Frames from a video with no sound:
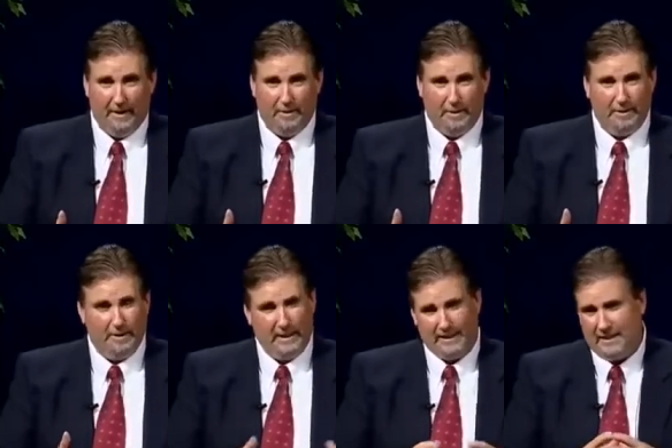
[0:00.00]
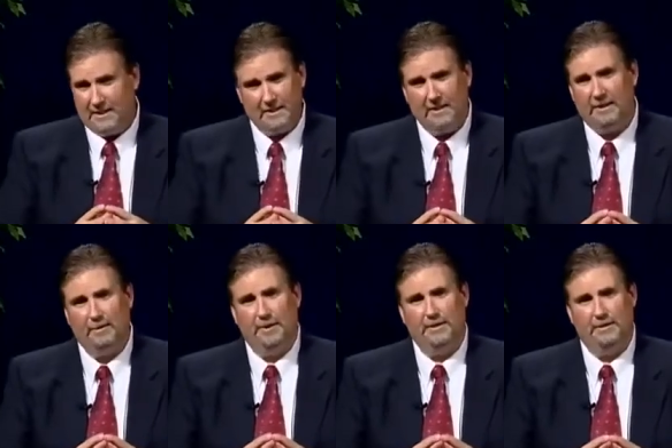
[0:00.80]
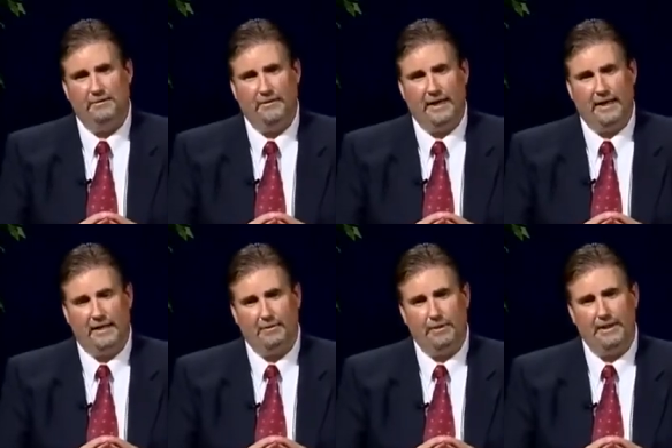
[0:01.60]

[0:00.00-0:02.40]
Well, you guys, that's just a little bit too fast.